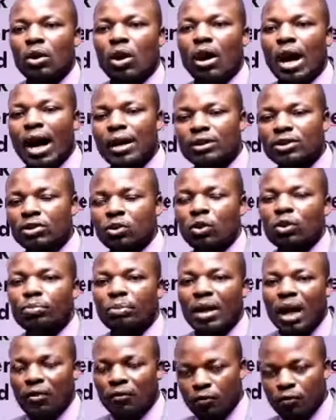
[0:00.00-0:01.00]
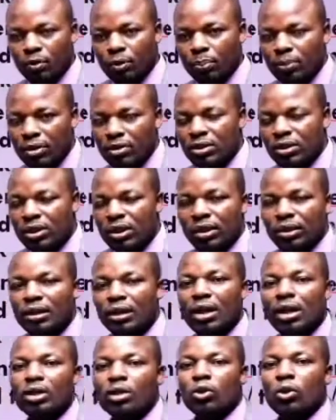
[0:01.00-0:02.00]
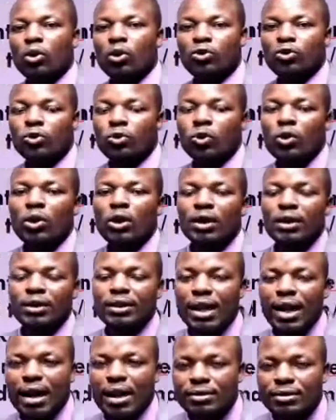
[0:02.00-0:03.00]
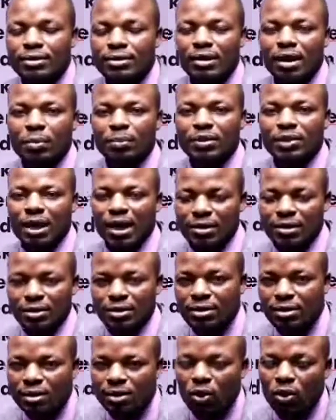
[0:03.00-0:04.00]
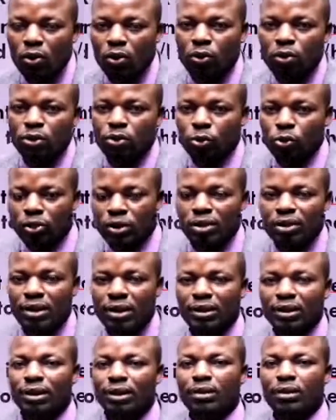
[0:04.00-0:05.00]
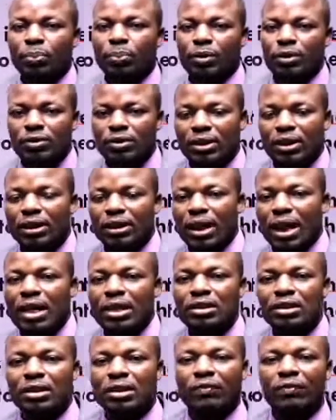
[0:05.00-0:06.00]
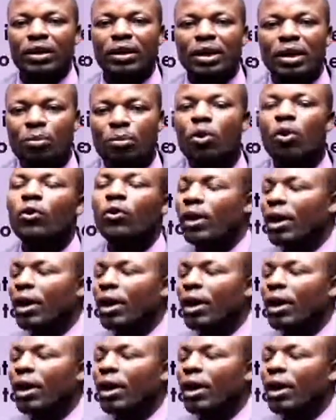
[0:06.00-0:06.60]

acts on behalf of the president. He also does some tasks or duties that the president has given him or